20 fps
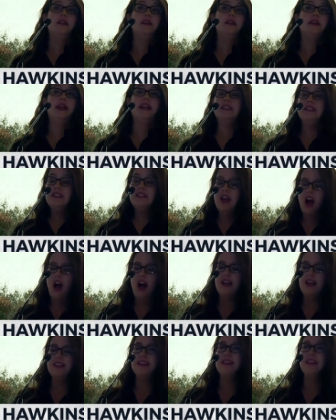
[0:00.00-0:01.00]
It's
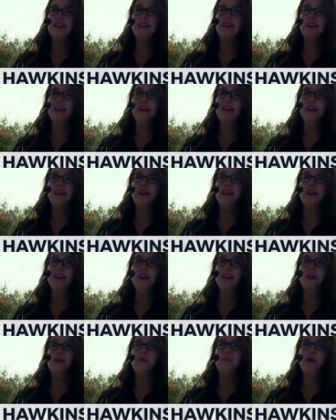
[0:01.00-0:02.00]
not.
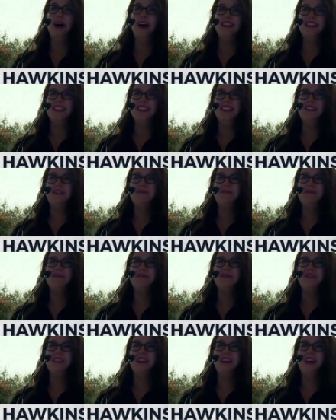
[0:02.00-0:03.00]
But
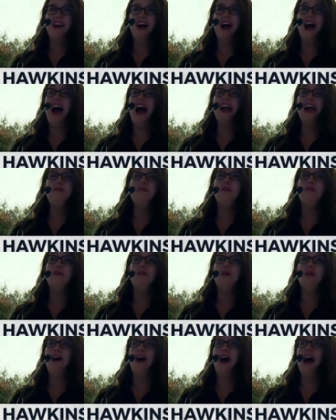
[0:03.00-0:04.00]
I
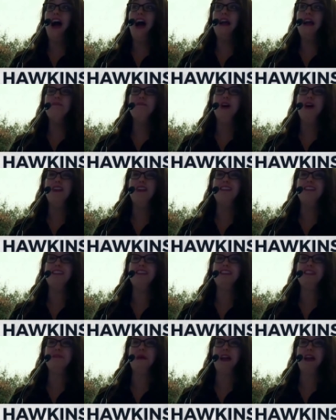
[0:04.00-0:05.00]
I'm not in
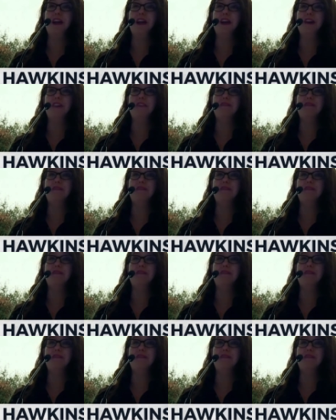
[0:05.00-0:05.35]
despair.